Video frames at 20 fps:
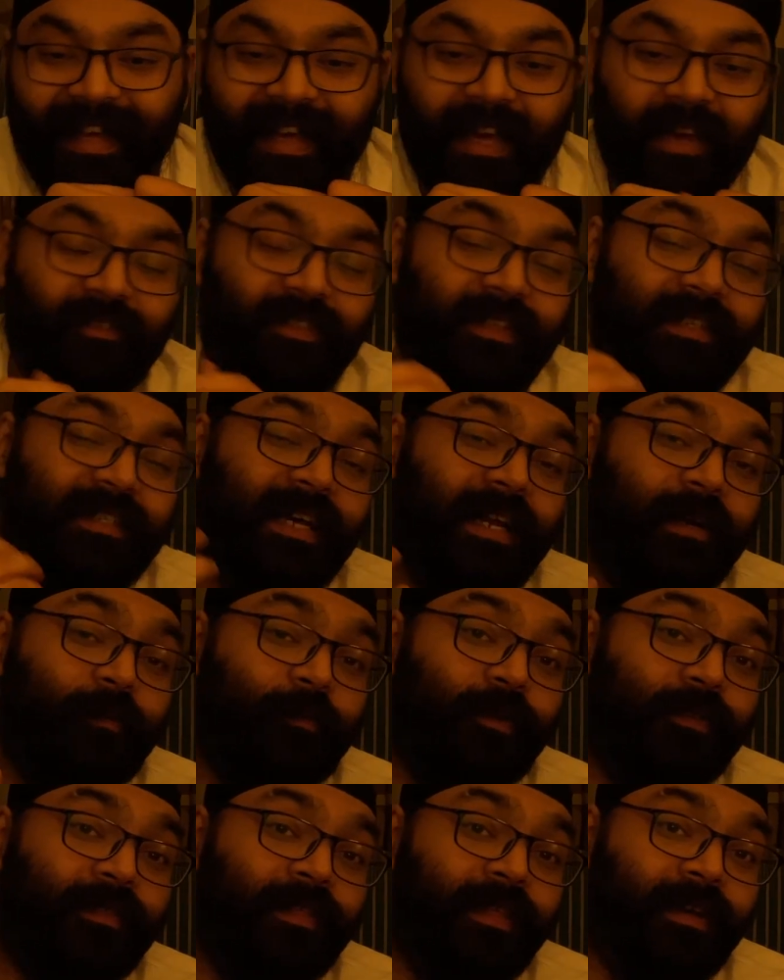If this helped
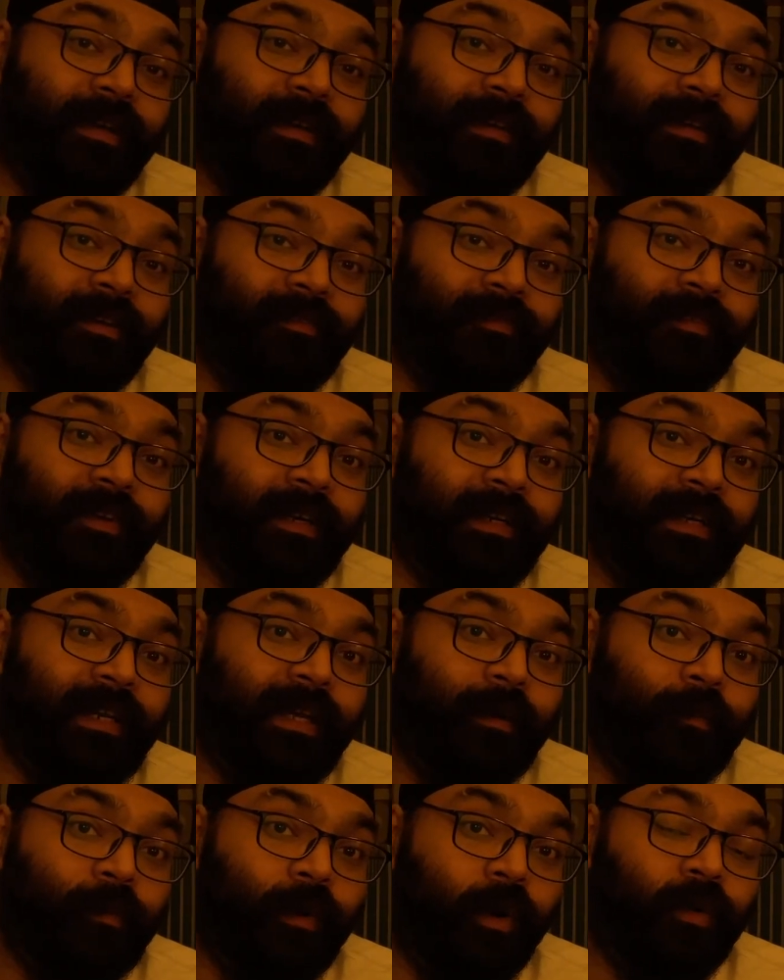you think differently
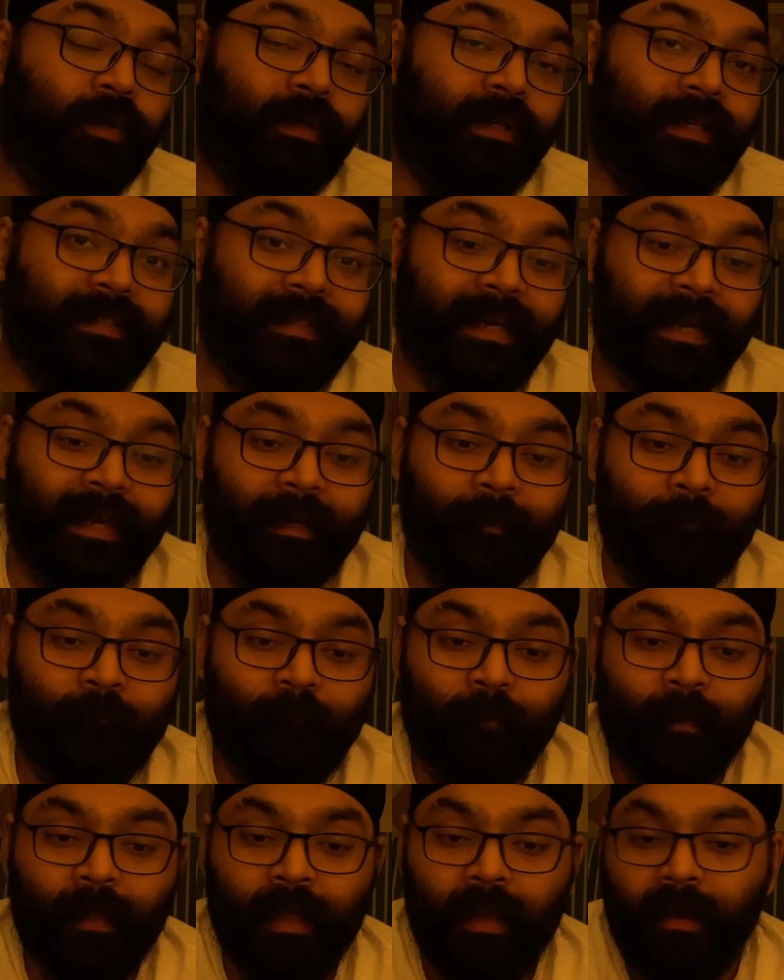about design,
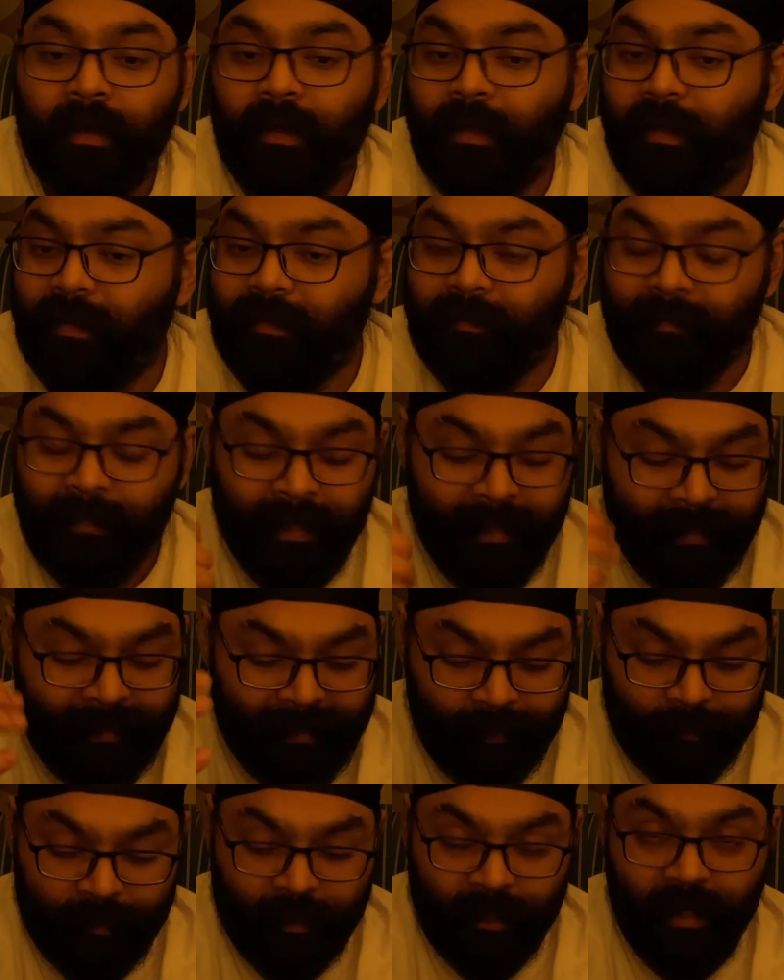like,
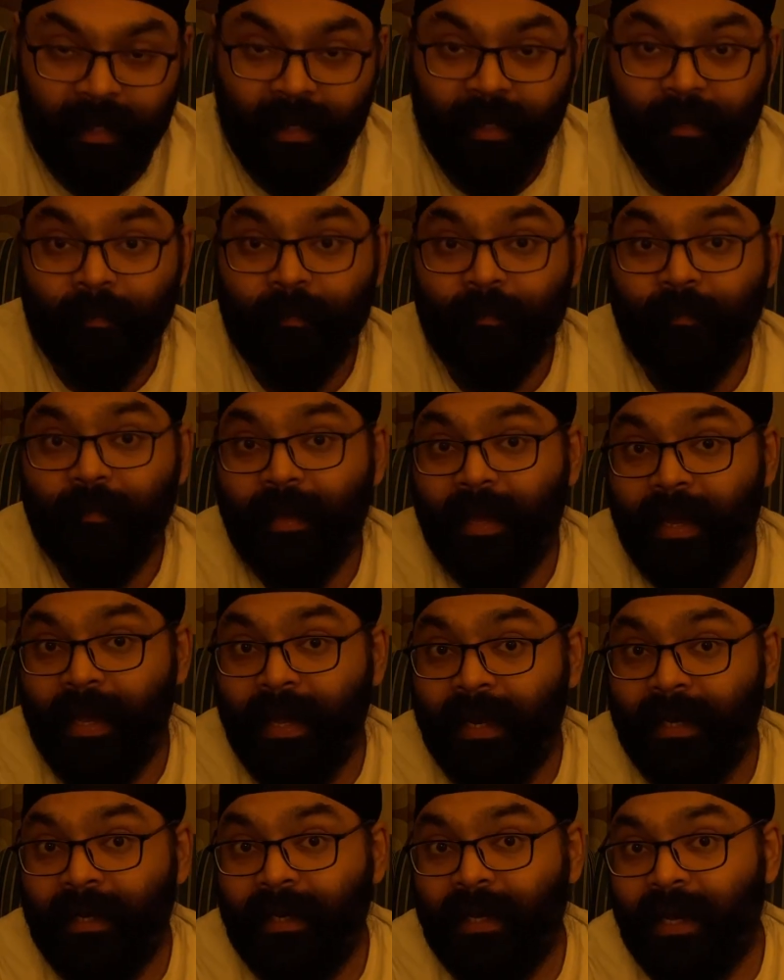subscribe,
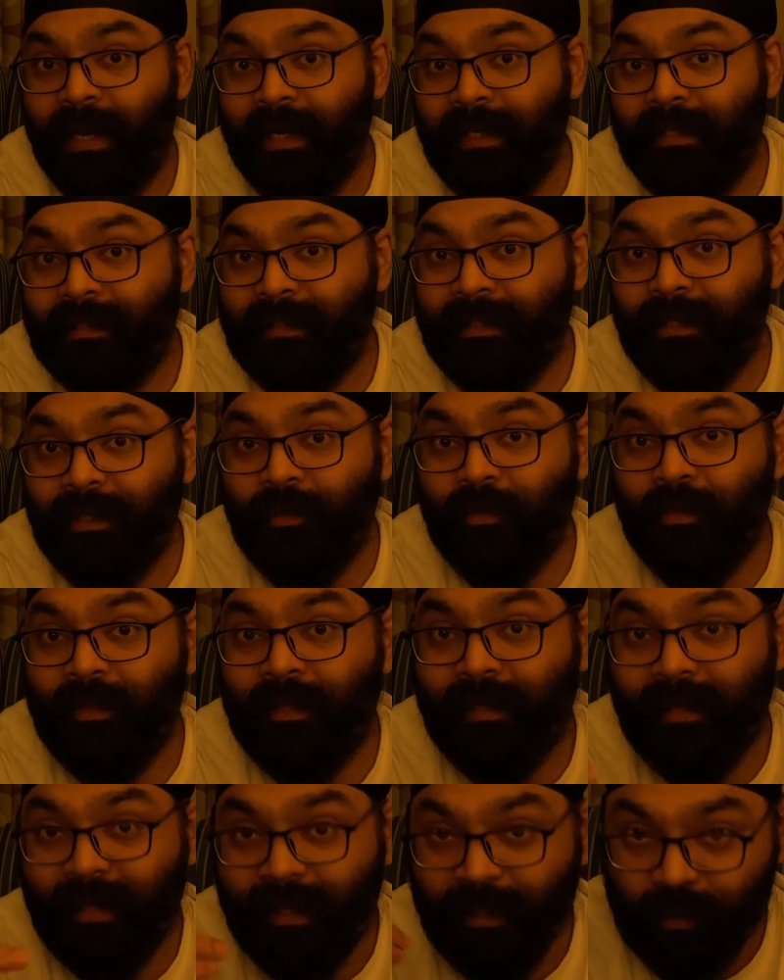and I'll see you in
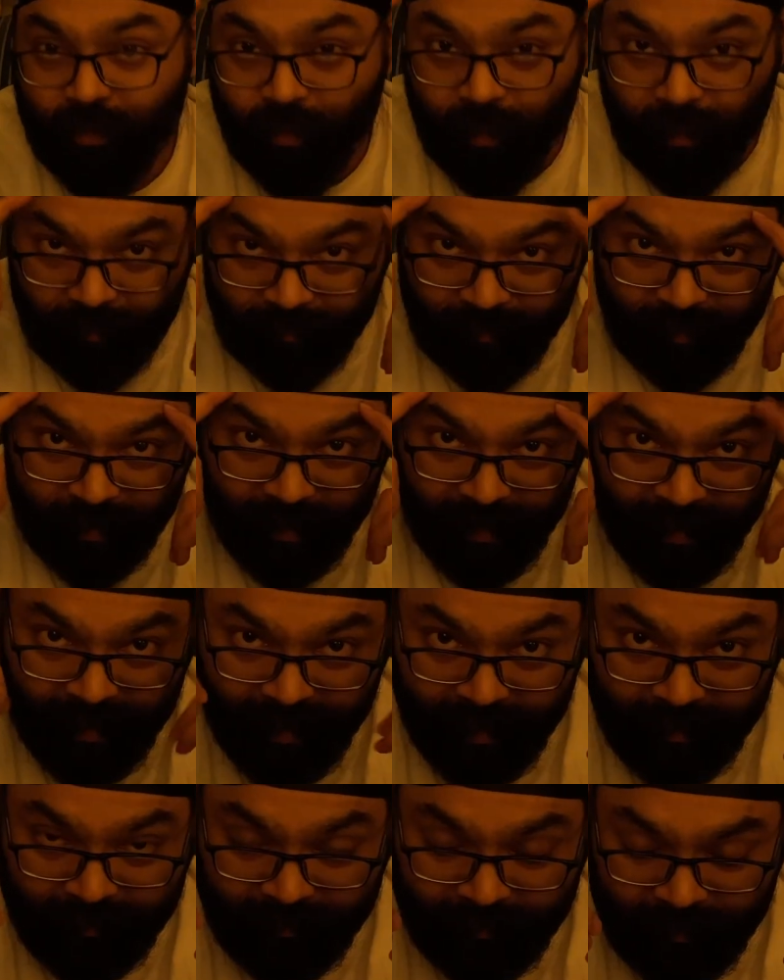the next one. Till
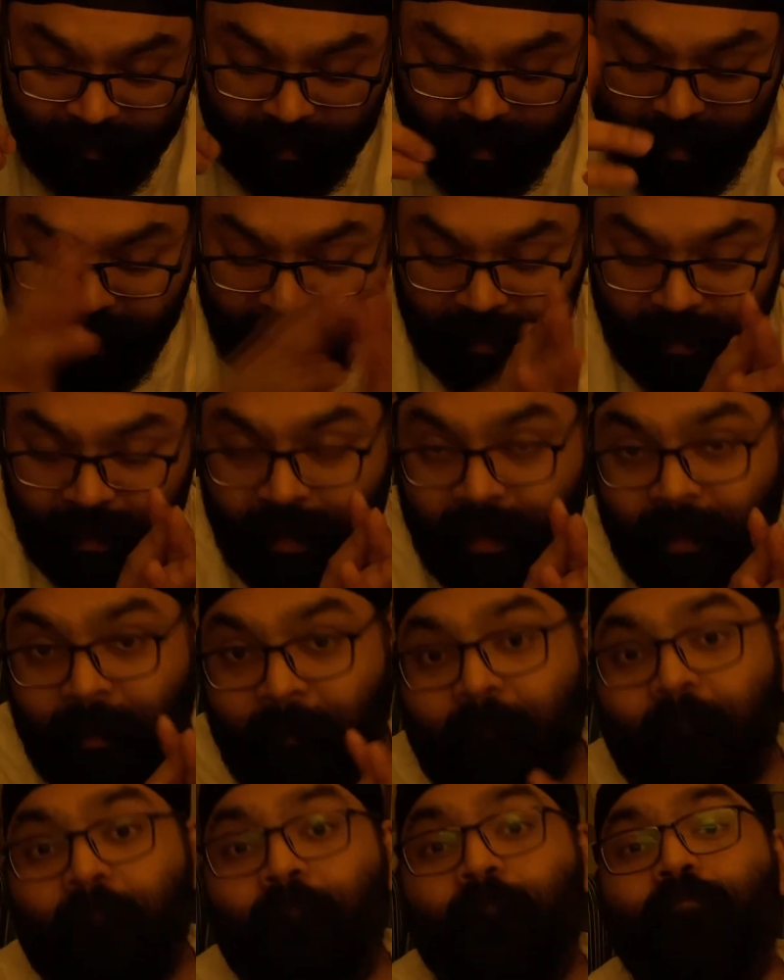then, take care,
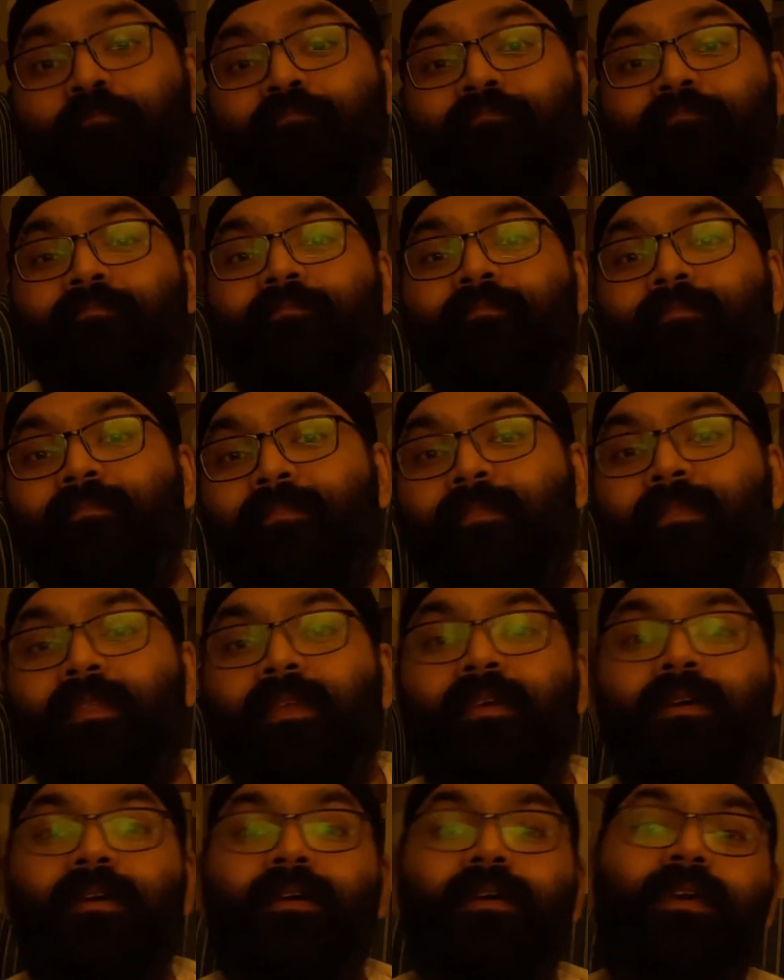
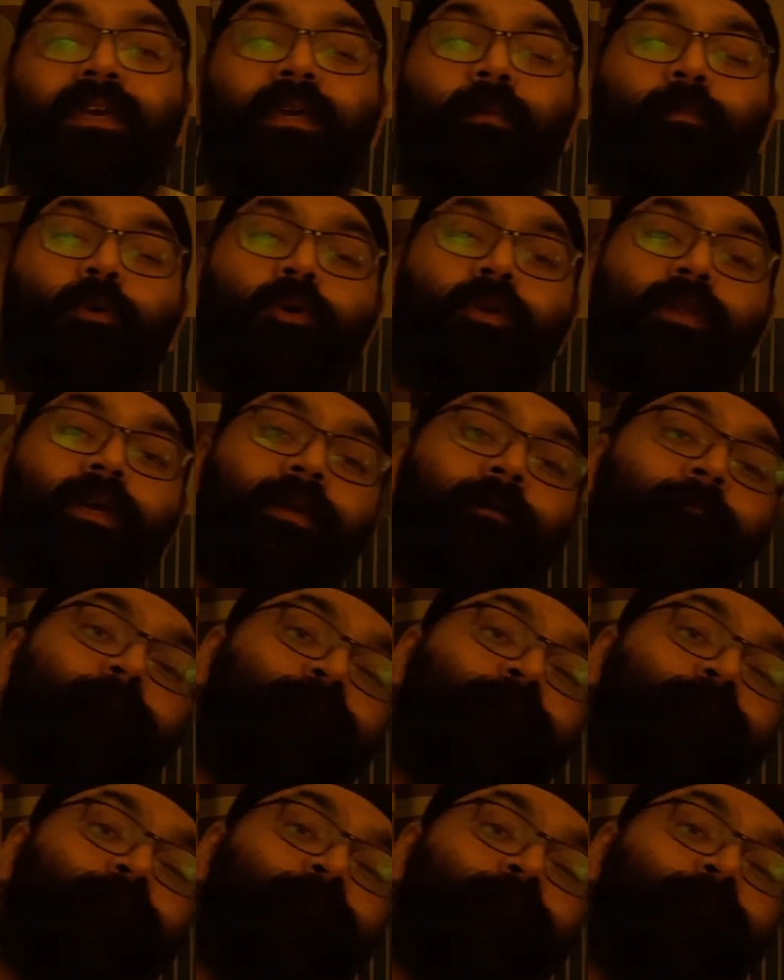keep coding.